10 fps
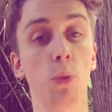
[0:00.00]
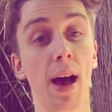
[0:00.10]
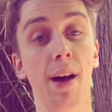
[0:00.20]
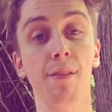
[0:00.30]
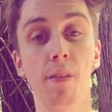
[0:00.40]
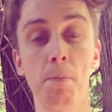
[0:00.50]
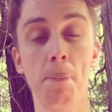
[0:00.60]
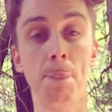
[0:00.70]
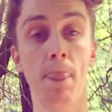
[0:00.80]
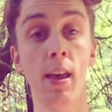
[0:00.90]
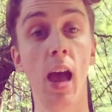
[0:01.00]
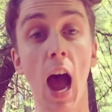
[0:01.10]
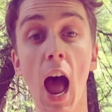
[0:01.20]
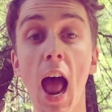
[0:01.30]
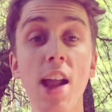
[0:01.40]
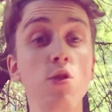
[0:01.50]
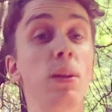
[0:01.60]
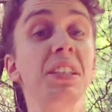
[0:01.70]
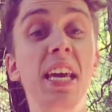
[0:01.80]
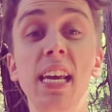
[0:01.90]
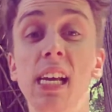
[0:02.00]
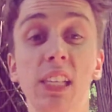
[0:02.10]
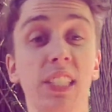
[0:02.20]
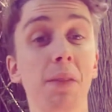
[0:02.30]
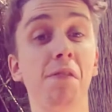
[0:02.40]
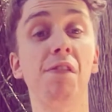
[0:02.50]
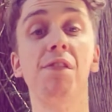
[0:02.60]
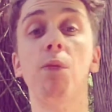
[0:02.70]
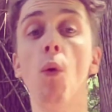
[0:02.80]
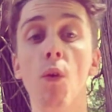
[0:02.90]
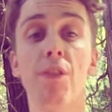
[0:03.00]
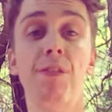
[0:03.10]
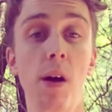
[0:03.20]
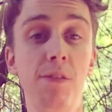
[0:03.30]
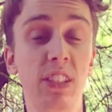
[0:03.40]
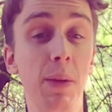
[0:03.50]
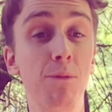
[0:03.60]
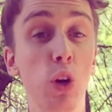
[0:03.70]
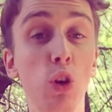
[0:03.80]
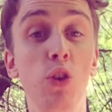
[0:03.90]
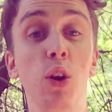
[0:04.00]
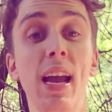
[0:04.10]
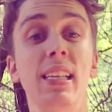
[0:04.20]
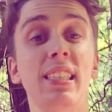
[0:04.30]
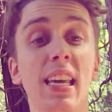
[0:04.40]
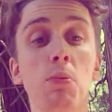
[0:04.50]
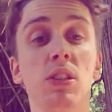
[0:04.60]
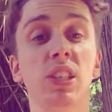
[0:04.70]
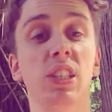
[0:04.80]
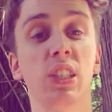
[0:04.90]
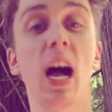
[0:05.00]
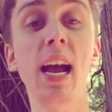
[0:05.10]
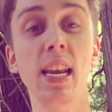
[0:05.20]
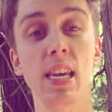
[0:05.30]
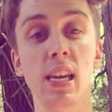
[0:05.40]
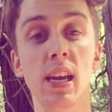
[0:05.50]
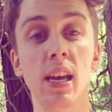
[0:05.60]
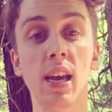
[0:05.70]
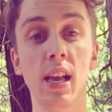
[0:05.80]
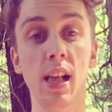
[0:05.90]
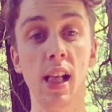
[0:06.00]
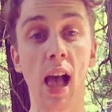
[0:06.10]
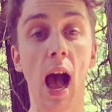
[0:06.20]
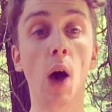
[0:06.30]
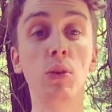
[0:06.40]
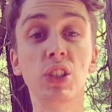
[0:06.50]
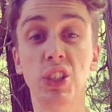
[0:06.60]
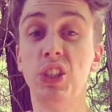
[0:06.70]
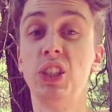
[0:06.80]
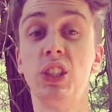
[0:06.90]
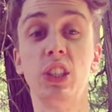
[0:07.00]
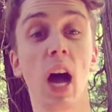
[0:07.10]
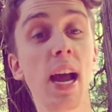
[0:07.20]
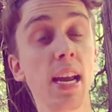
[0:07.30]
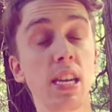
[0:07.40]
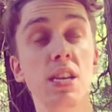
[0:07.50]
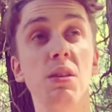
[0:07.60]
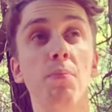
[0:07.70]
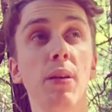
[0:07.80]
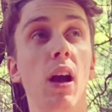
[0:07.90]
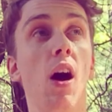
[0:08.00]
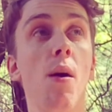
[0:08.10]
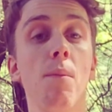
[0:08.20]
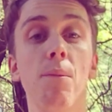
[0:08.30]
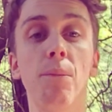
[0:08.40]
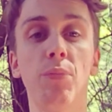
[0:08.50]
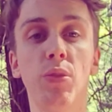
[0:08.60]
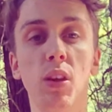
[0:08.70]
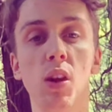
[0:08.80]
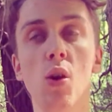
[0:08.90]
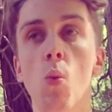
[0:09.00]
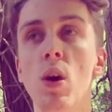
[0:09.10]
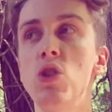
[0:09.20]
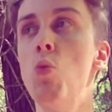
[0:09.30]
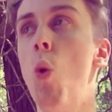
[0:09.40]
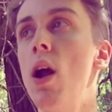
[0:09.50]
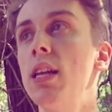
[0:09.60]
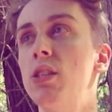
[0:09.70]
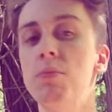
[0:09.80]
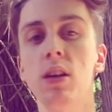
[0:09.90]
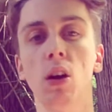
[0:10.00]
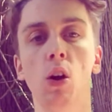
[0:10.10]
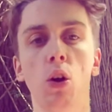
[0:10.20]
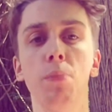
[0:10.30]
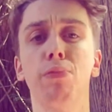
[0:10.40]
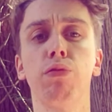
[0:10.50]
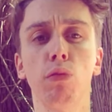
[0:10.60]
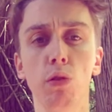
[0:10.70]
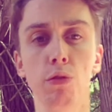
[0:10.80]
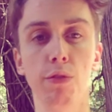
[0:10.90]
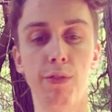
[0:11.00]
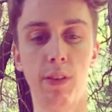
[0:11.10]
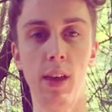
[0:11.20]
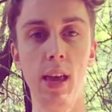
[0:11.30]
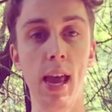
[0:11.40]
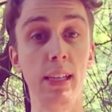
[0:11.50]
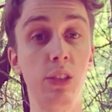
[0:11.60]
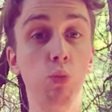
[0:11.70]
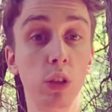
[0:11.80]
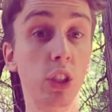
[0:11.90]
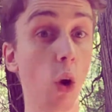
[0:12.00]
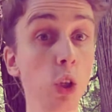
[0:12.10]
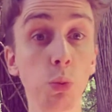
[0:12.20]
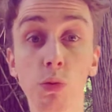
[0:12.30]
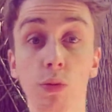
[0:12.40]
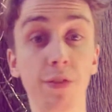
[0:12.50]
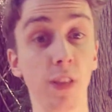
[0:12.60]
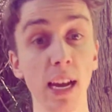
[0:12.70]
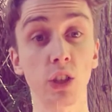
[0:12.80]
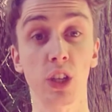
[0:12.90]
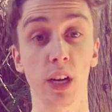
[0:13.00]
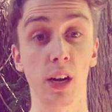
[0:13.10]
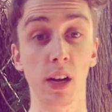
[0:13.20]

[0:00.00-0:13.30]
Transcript: you have. And you can take it a step, for, a step further and say with society, how does a society become what you want it to be or, or improve? It starts with reflection,